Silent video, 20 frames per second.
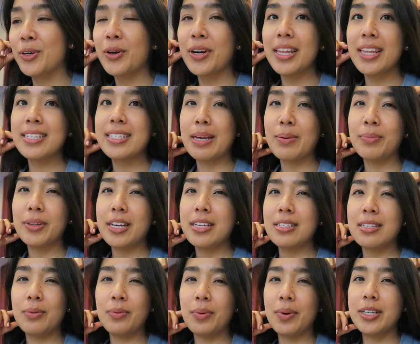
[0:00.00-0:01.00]
We're in the same
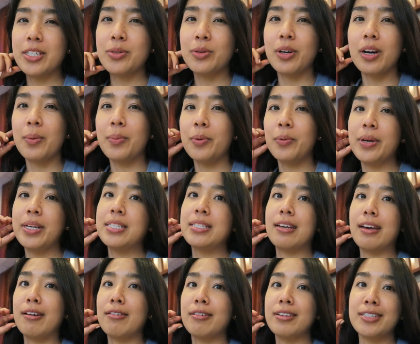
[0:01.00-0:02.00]
place that we went to a couple weeks
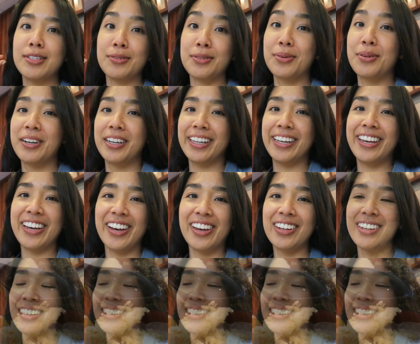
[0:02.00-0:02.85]
ago because it was really